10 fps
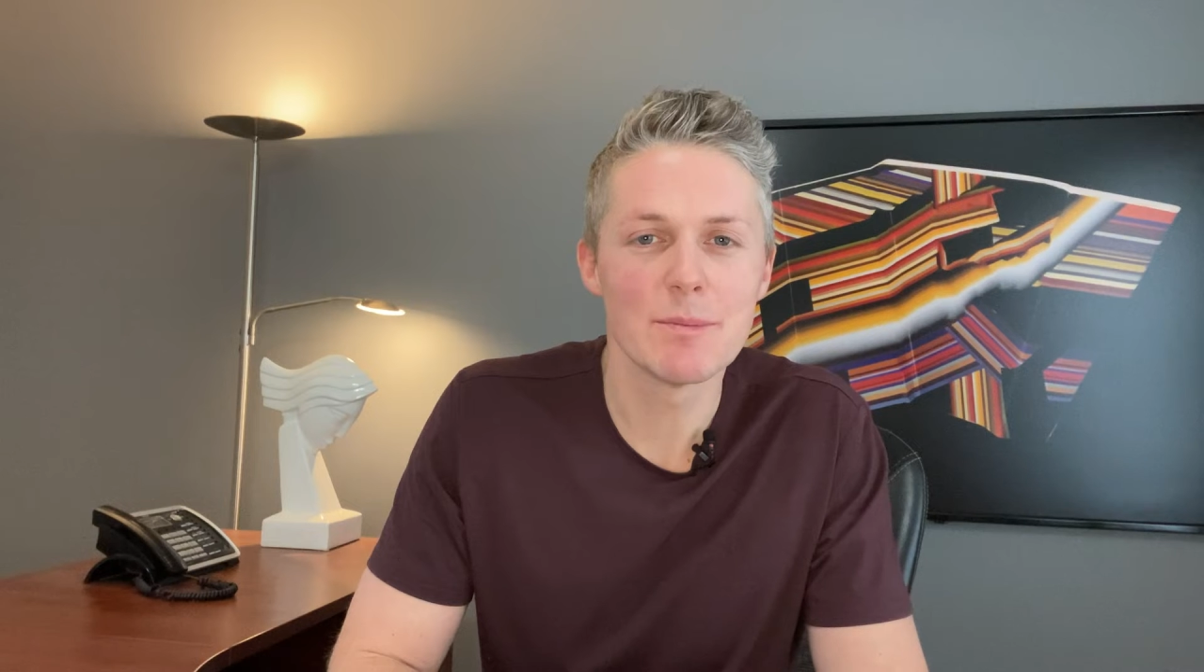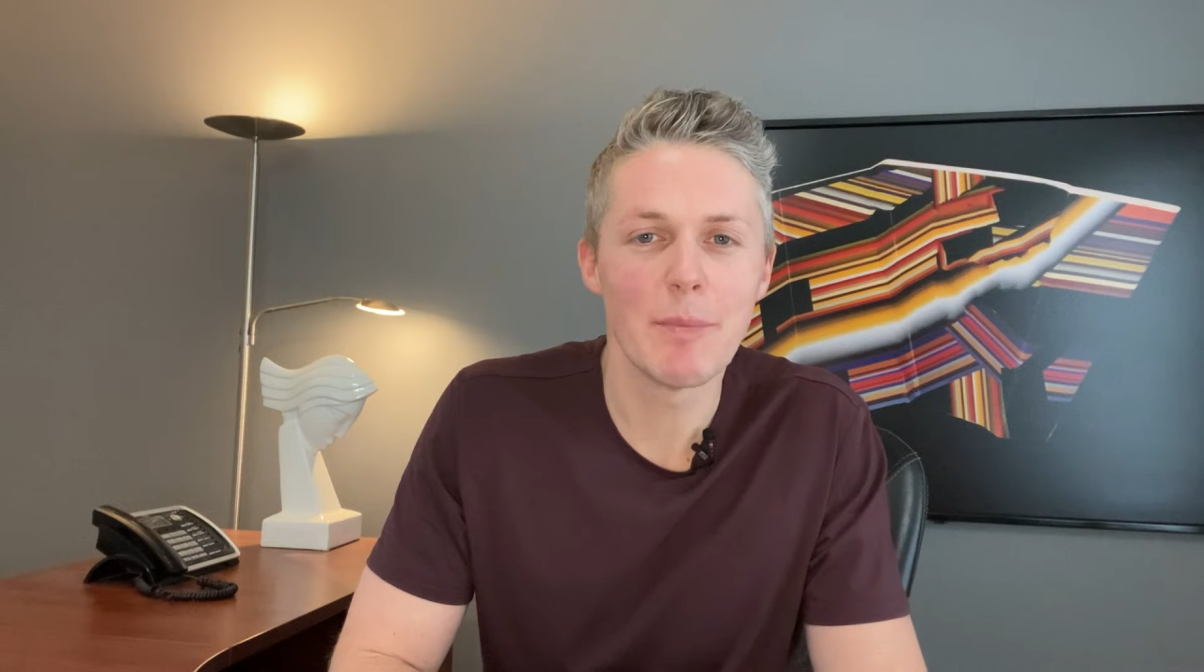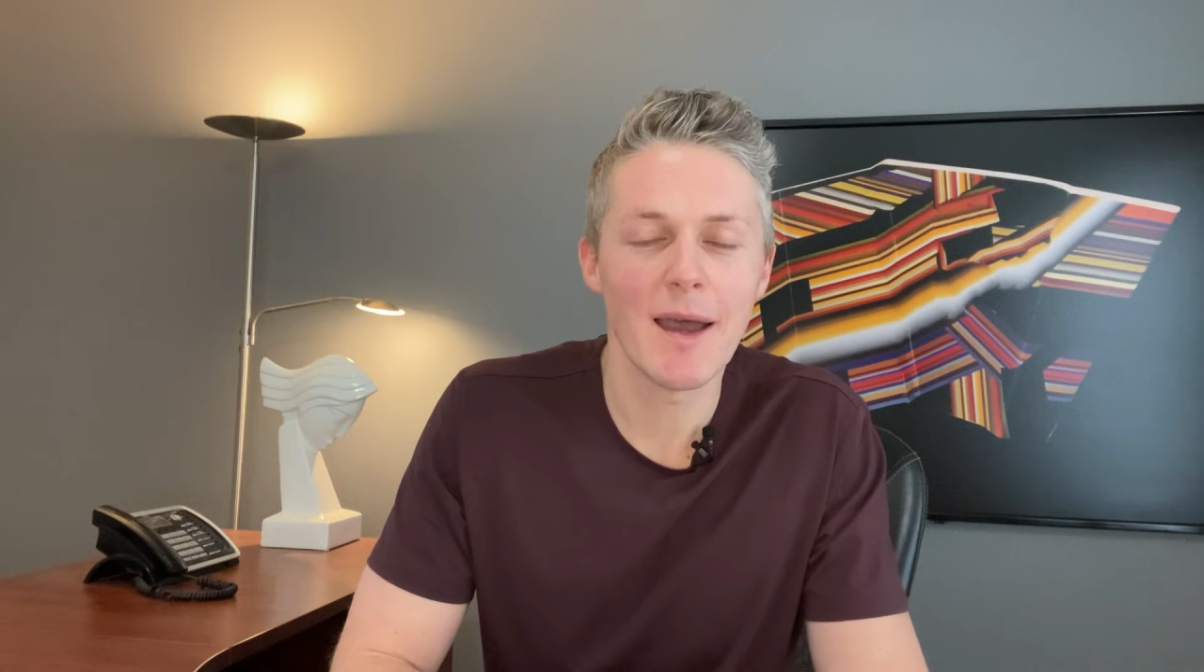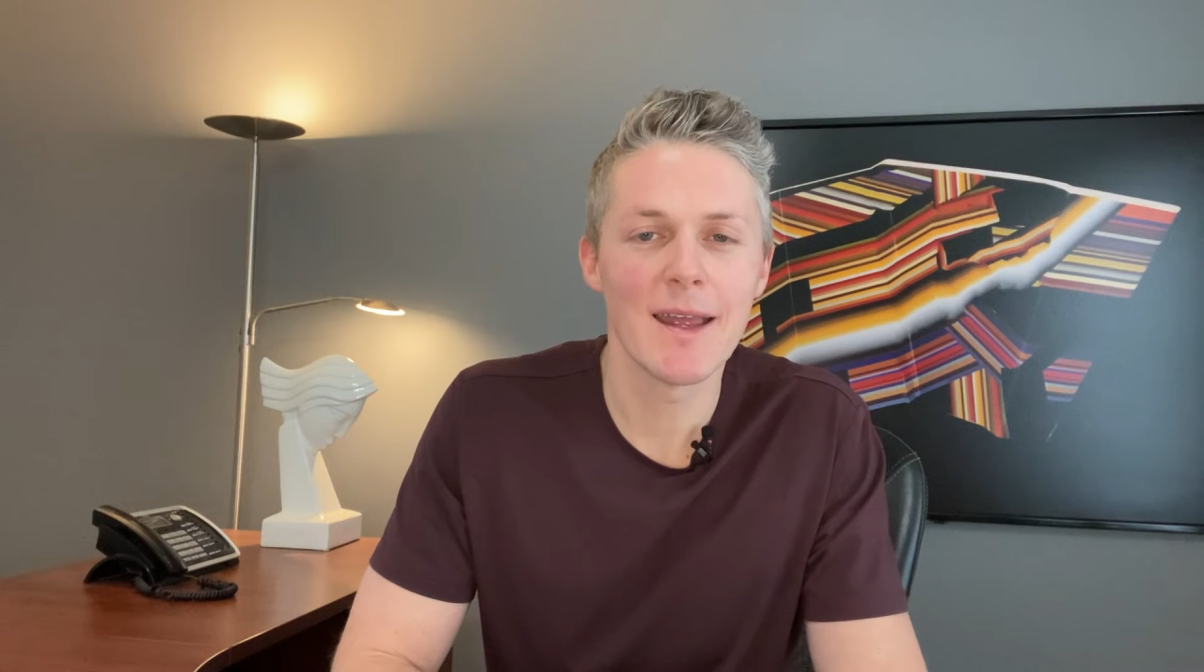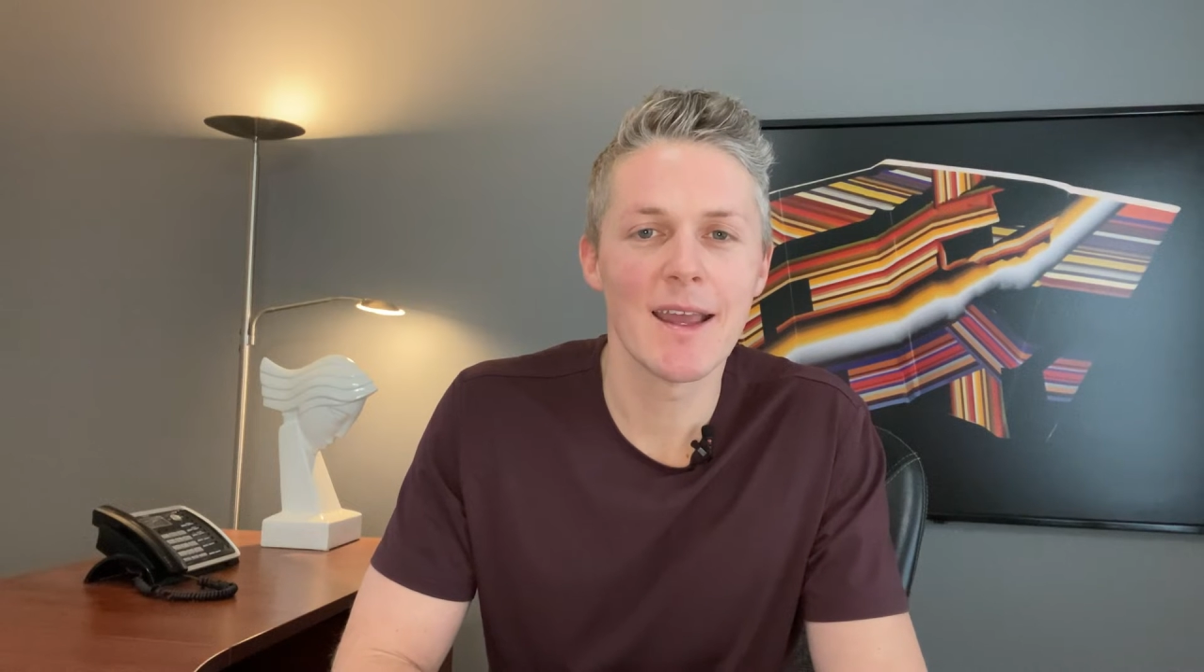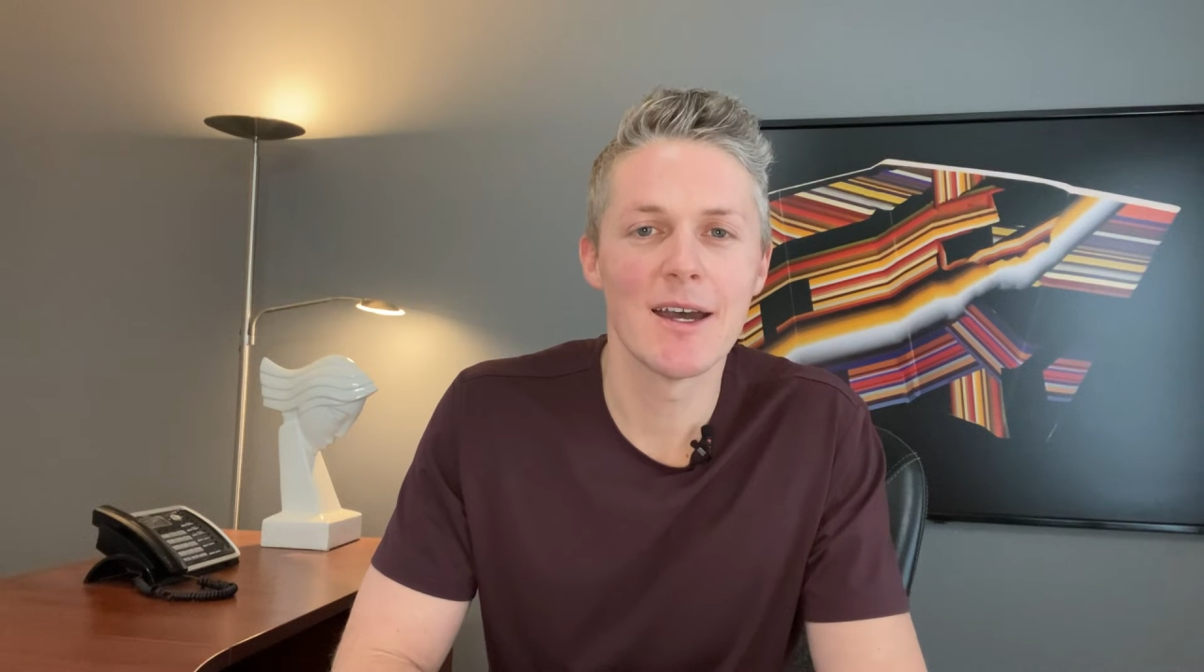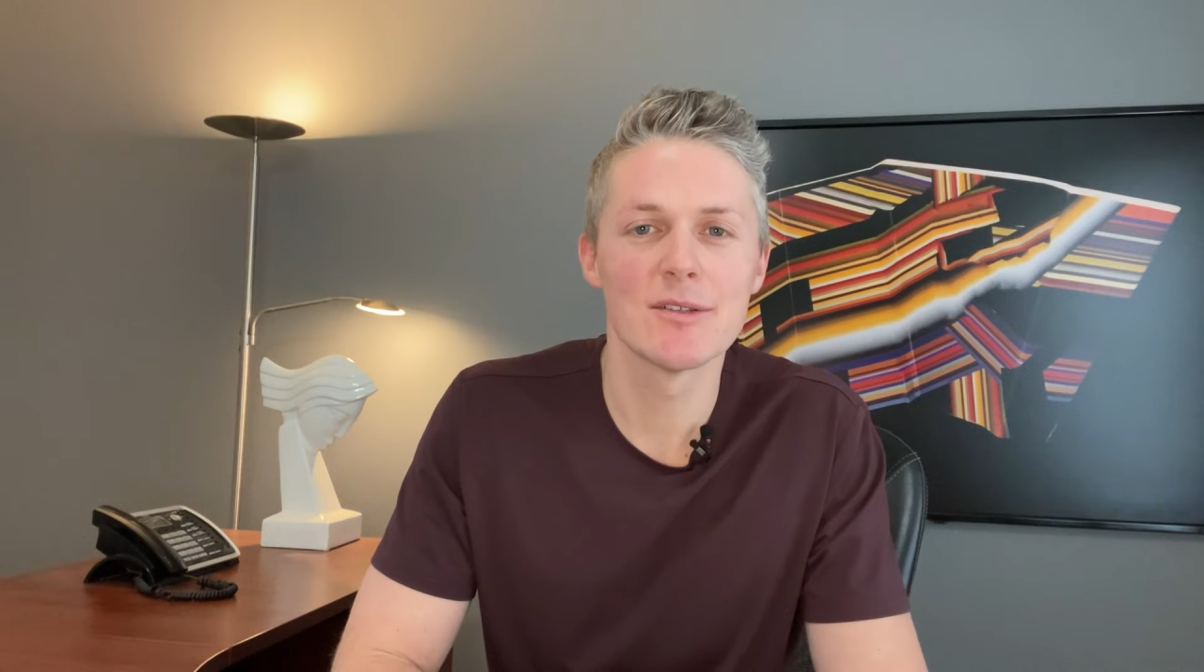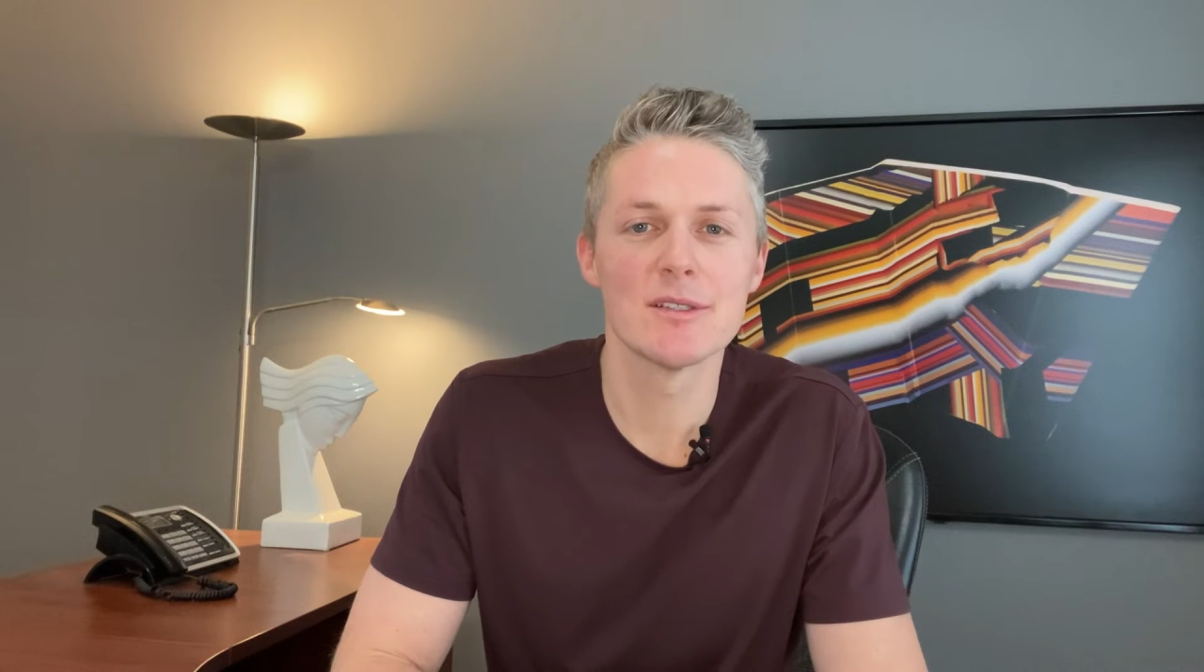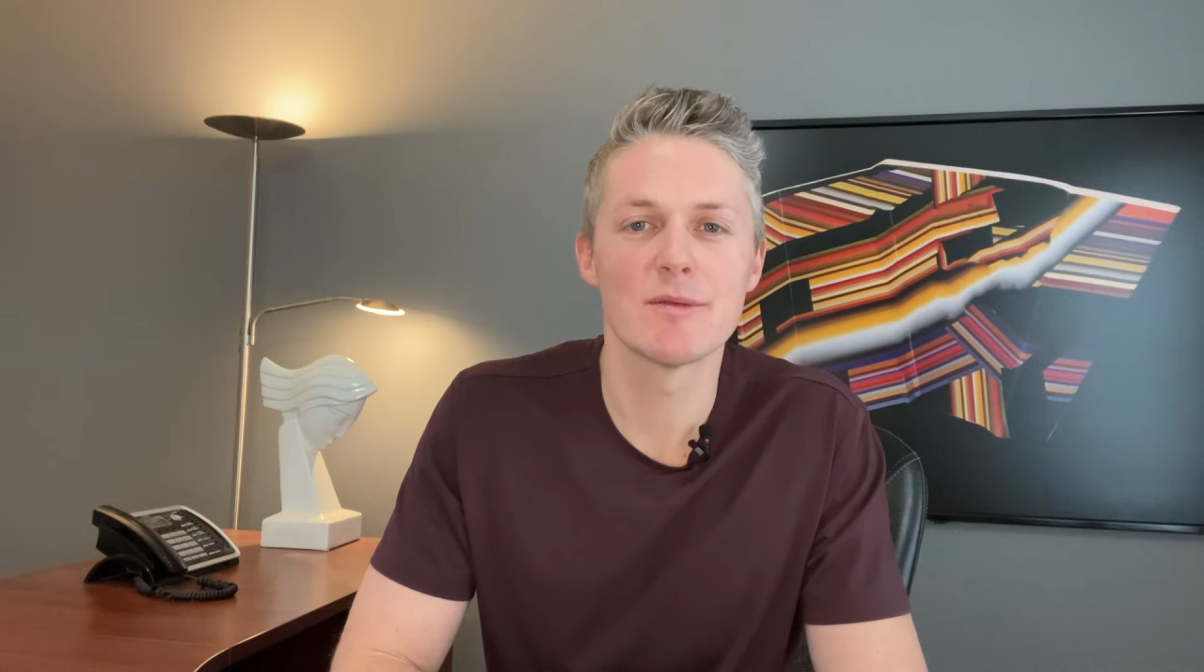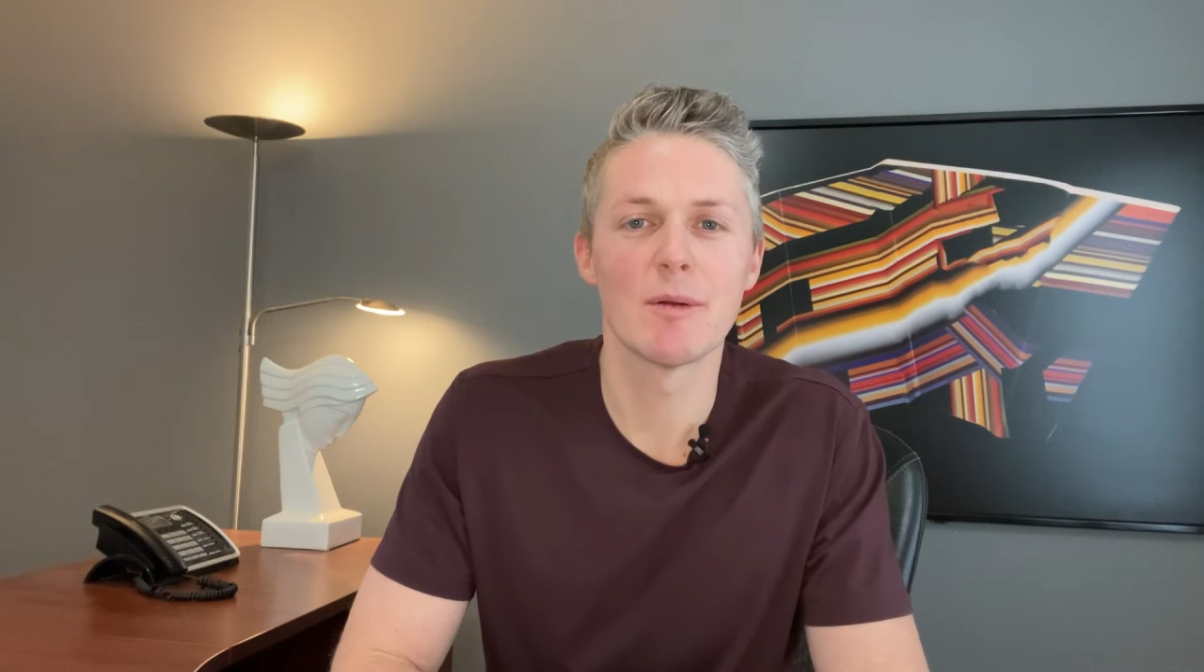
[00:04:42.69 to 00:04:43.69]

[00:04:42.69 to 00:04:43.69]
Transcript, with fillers: buying houses